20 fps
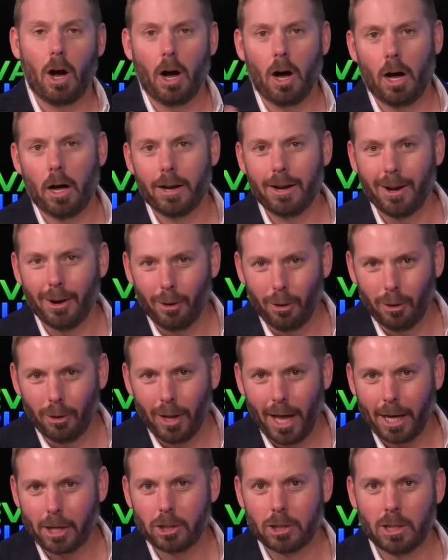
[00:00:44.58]
on
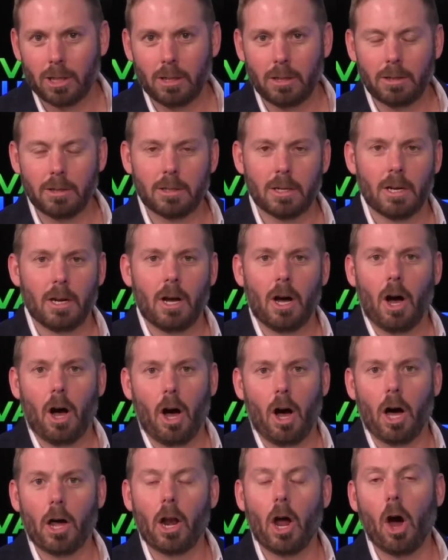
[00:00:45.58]
elections,
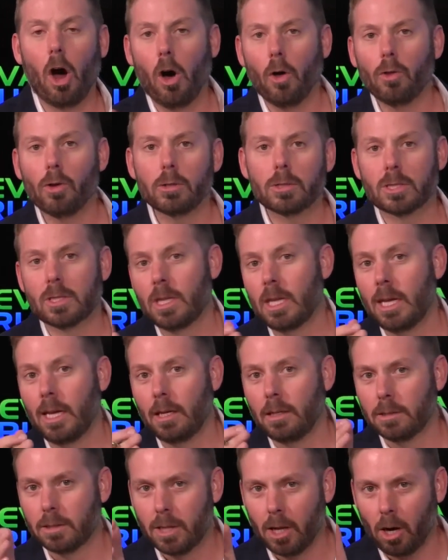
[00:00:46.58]
on all those
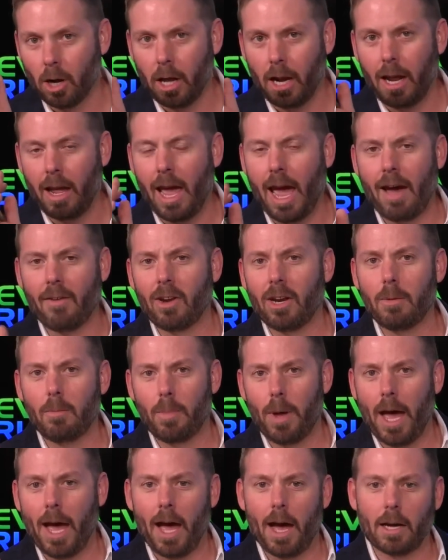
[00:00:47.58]
things that are going to have an
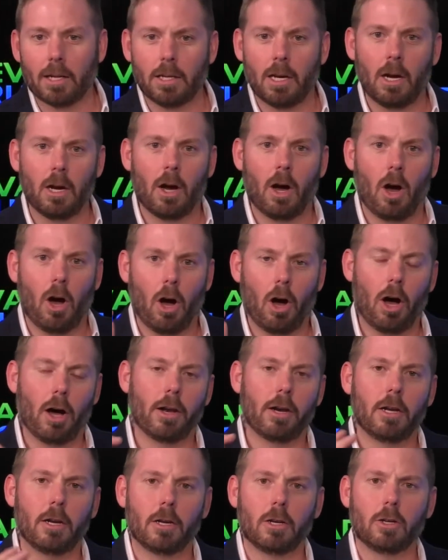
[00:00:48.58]
impact
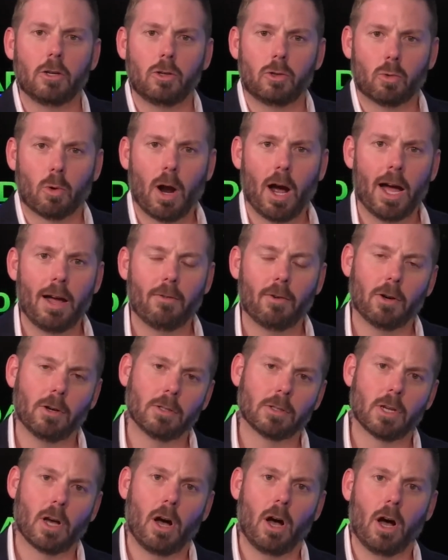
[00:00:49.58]
on
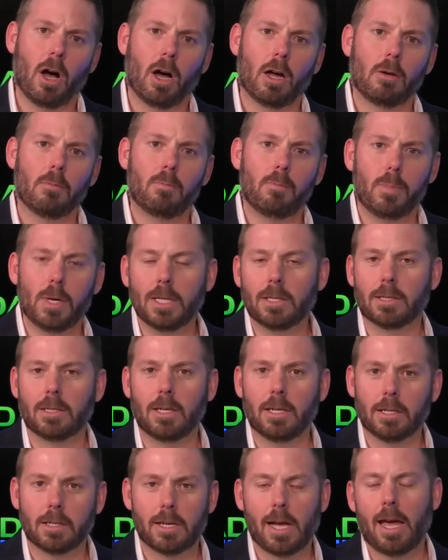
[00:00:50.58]
drivers, on
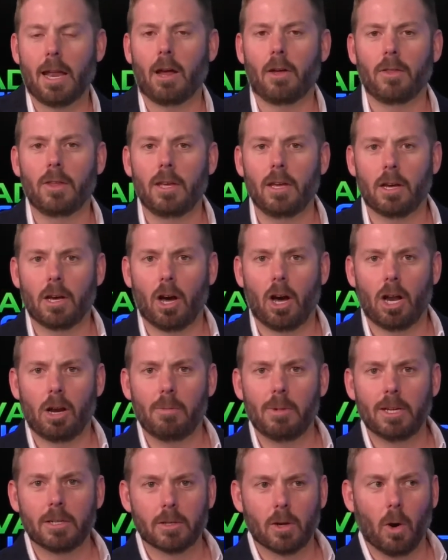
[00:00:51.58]
business, and on the
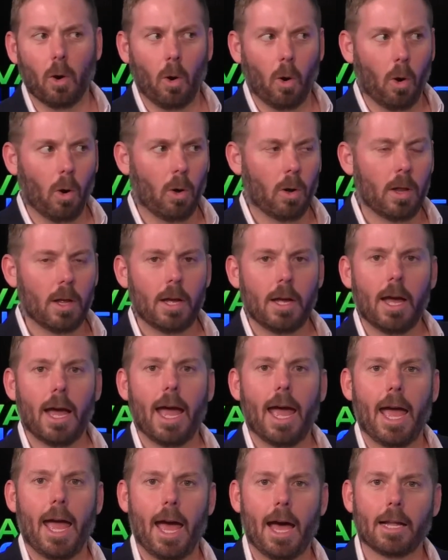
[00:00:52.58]
economy as a whole.
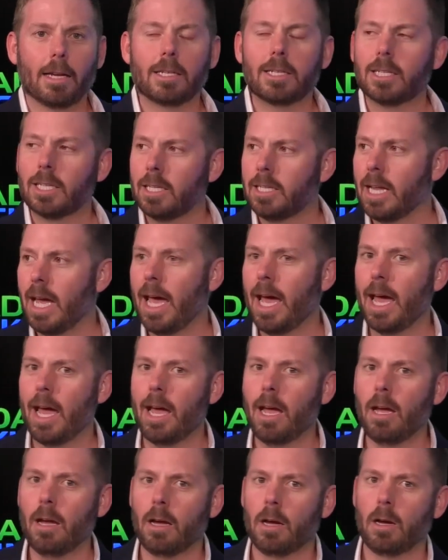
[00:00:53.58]
And
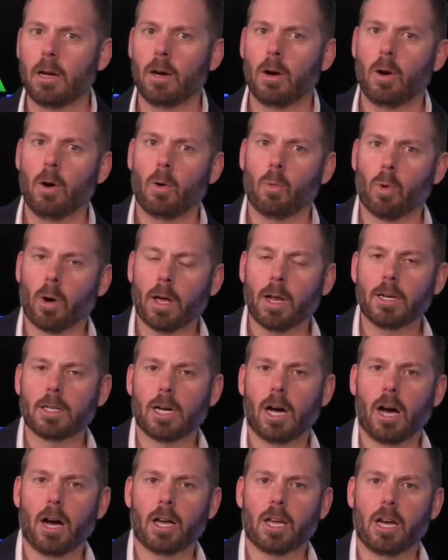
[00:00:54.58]
today, we're going
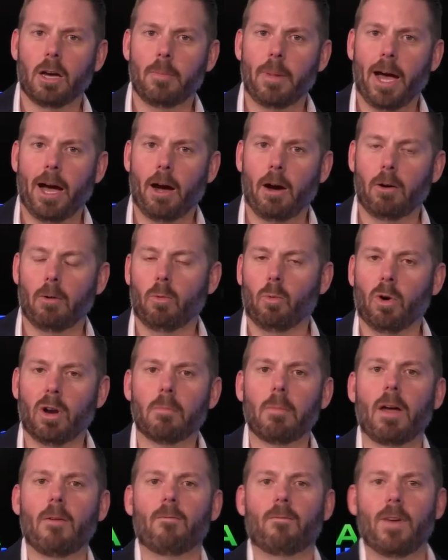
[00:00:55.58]
to talk about
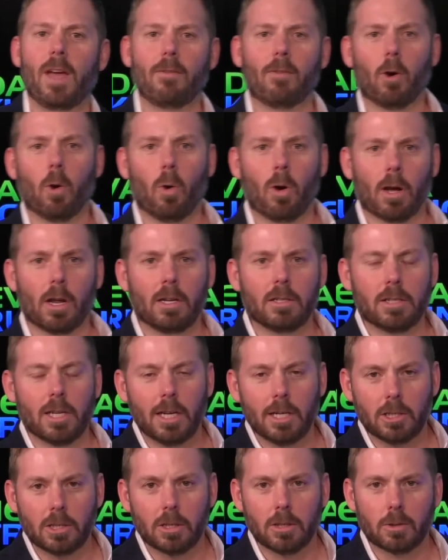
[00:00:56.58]
one of my favorite
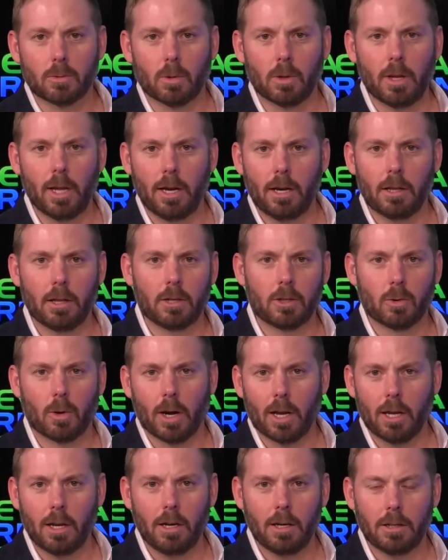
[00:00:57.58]
organizations related to the
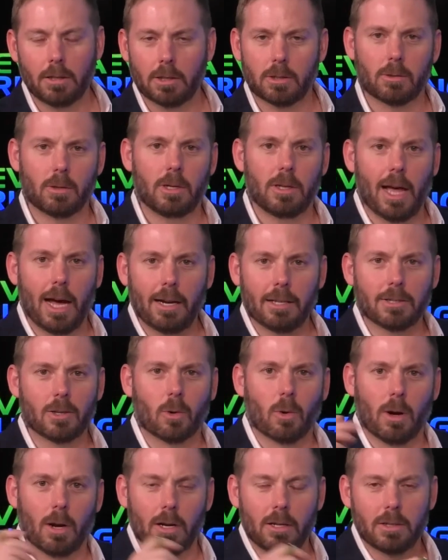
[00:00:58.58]
trucking industry. That is
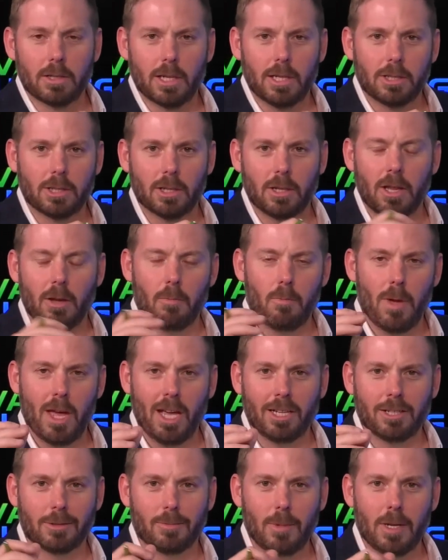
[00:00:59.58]
an organization that
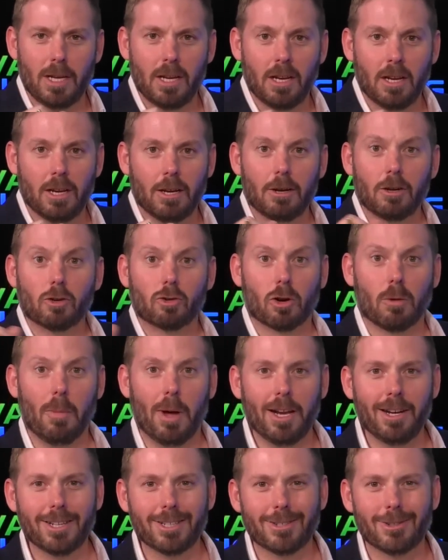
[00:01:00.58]
makes me
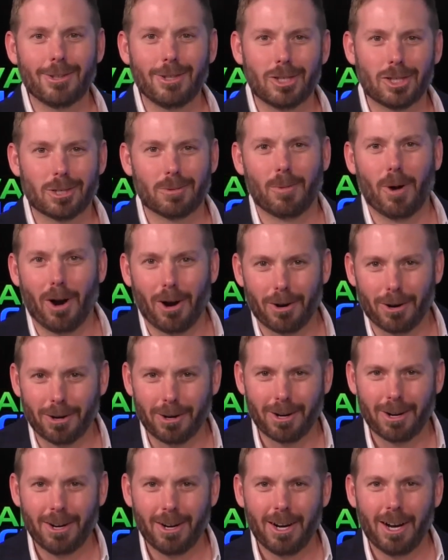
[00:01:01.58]
tremendously
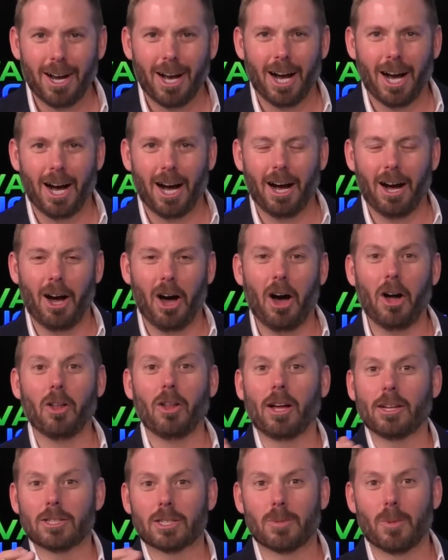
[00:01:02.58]
smarter, a
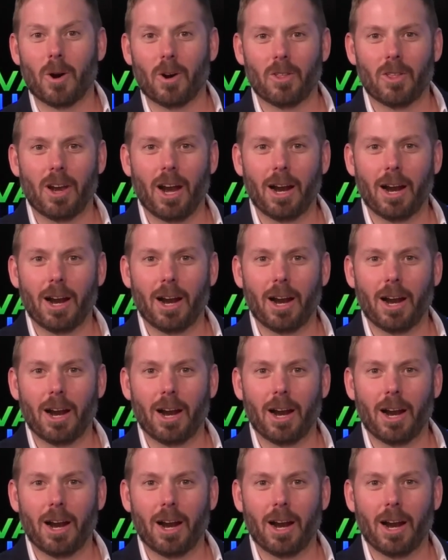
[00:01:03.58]
lot smarter